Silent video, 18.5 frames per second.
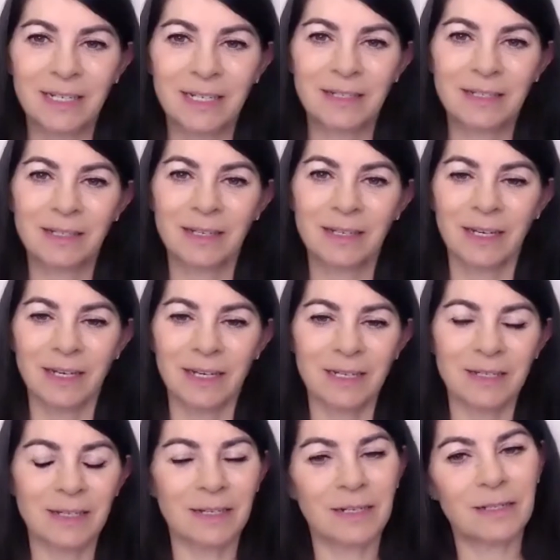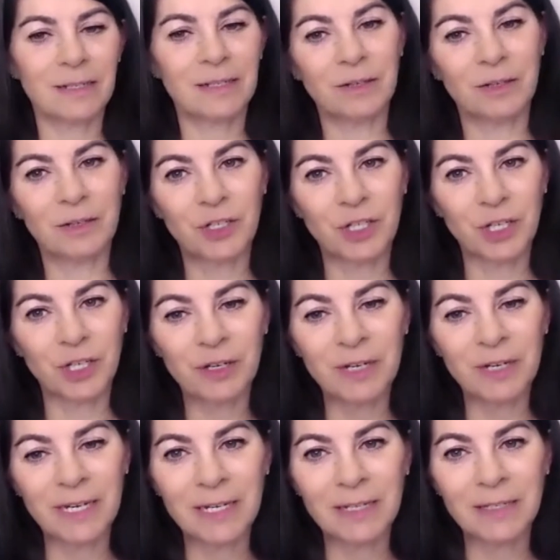is that it's a
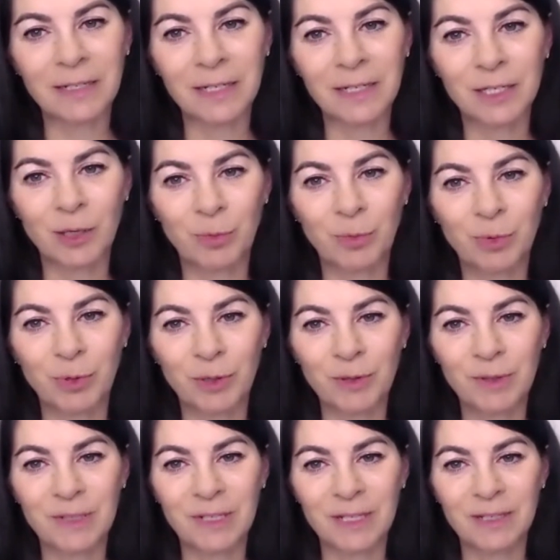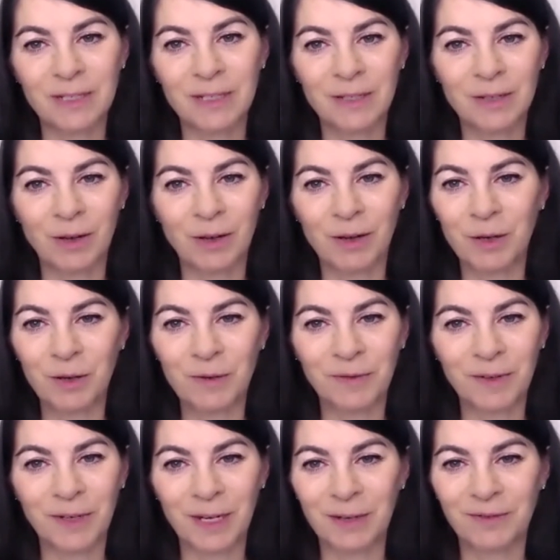journey, isn't it? It's a process. It's not an
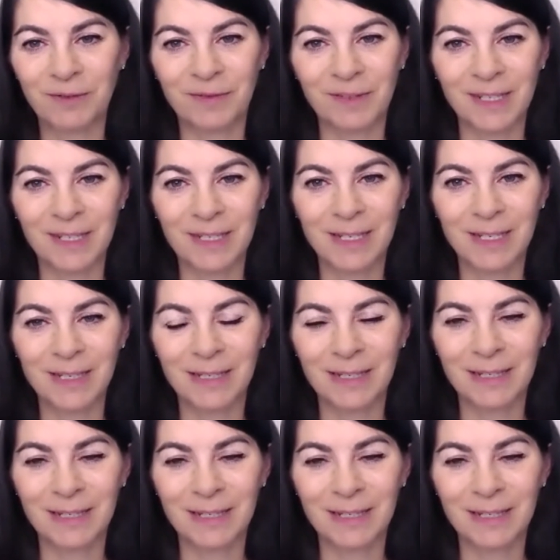overnight fix, is it?